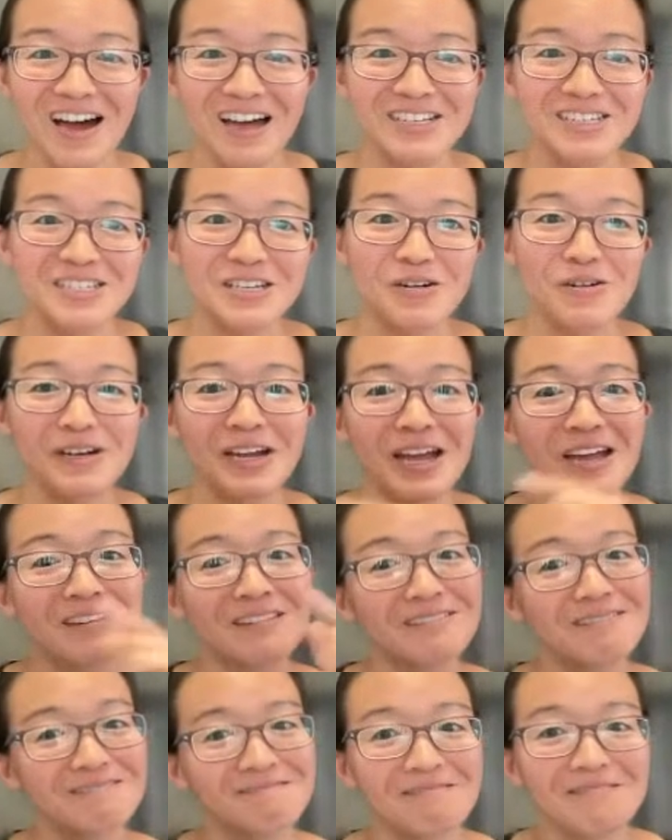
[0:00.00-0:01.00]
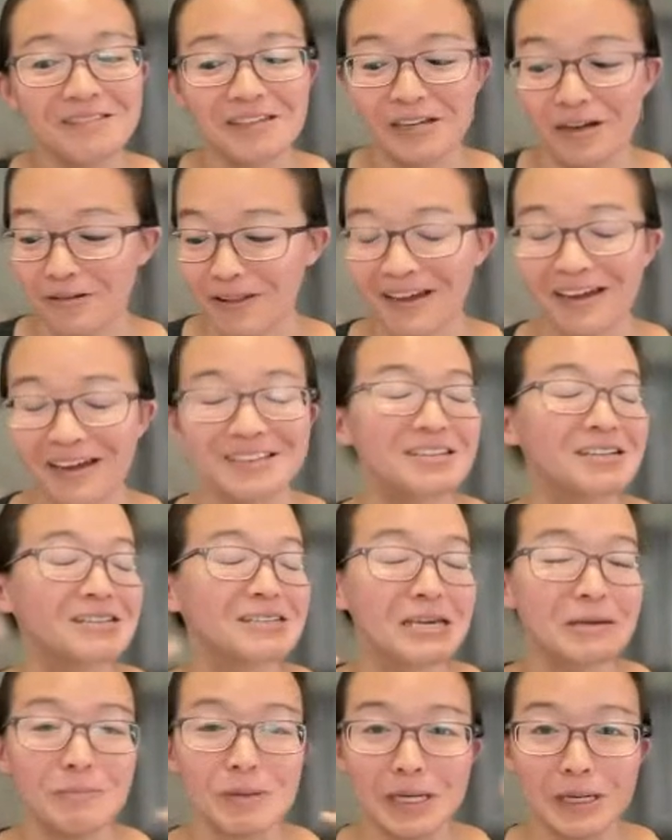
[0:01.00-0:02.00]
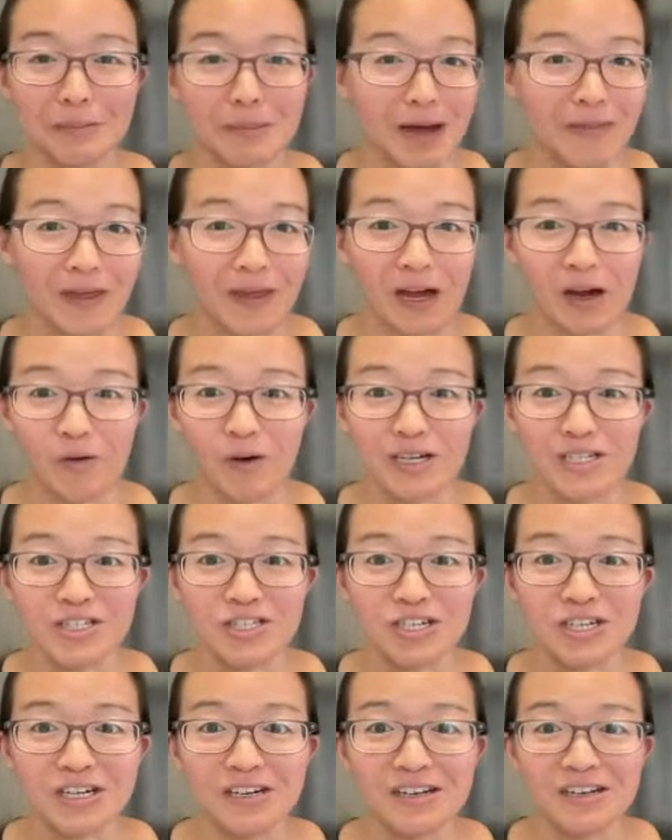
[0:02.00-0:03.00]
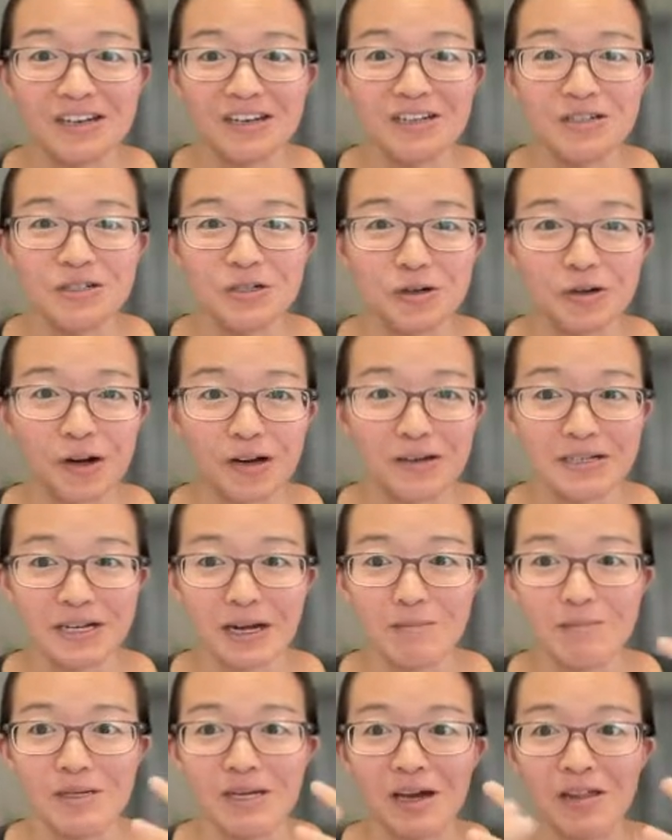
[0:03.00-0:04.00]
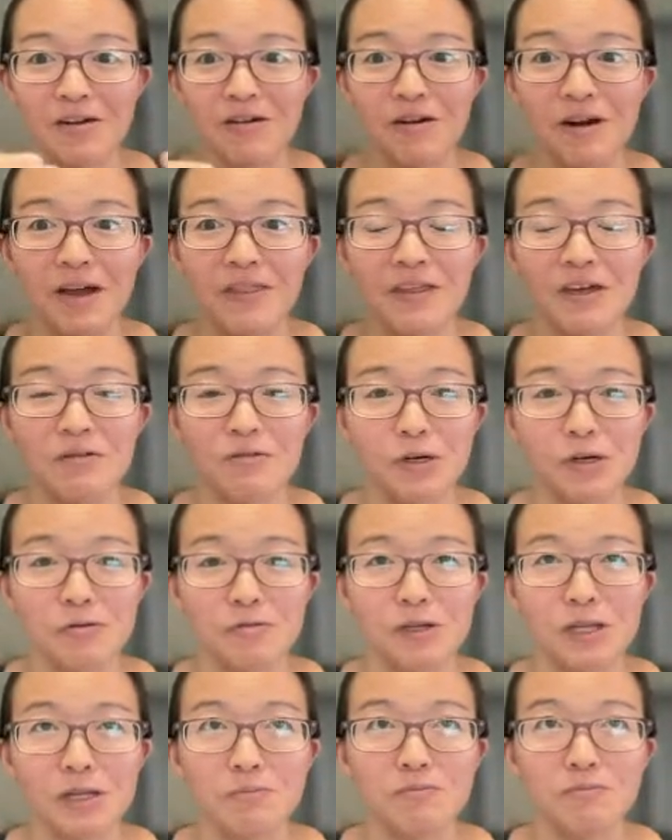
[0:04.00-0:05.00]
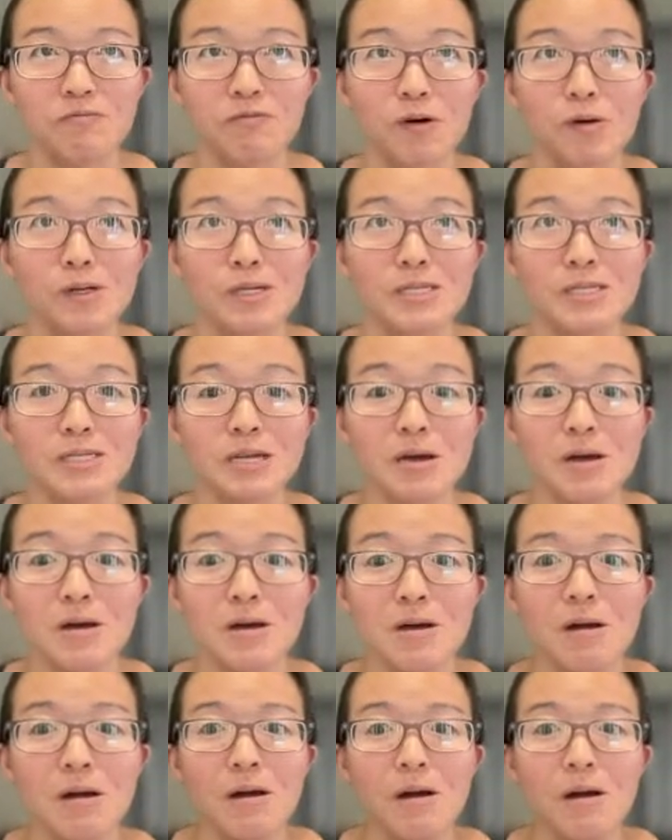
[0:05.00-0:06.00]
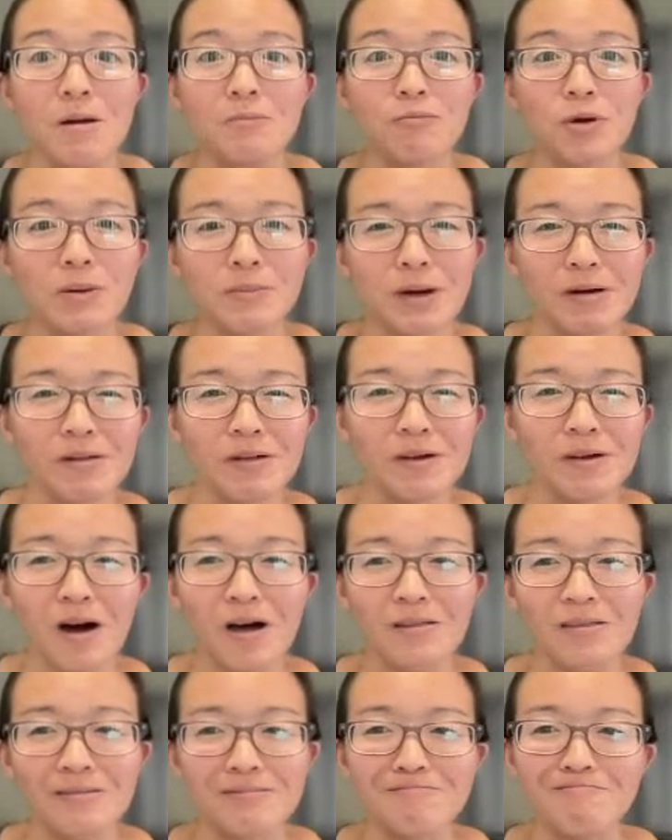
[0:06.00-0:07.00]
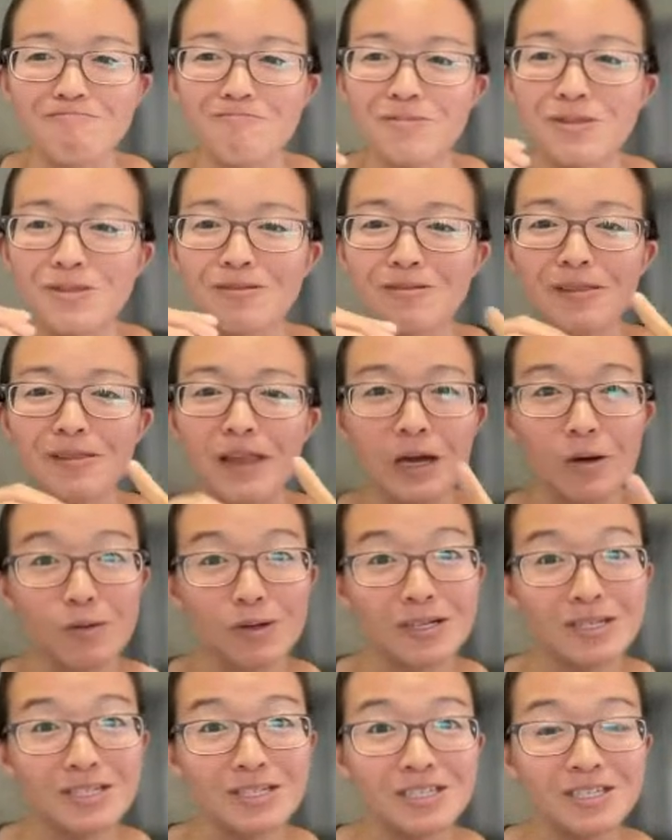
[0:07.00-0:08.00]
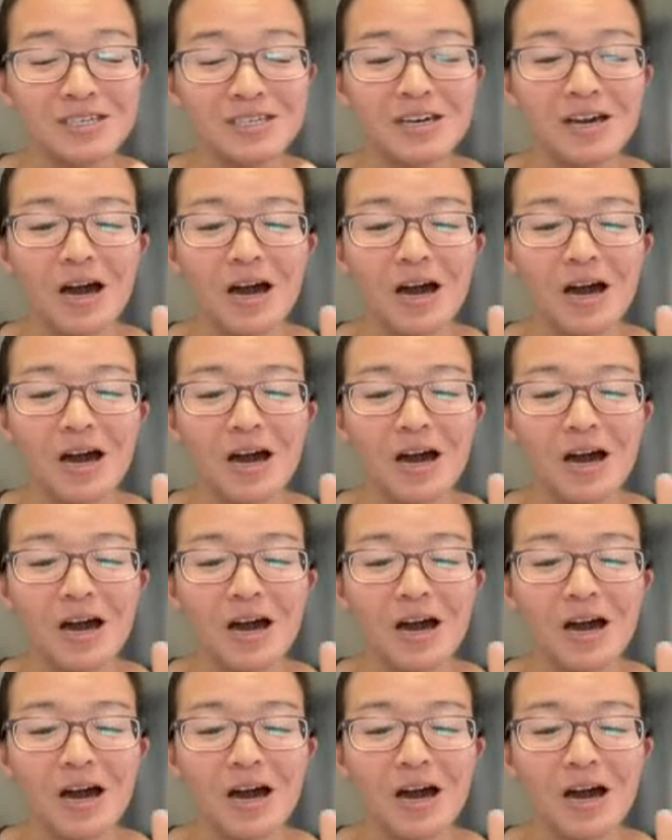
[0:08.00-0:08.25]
So again, like I said, keeping in mind that question during our time together, I think we're going to really focus primarily on language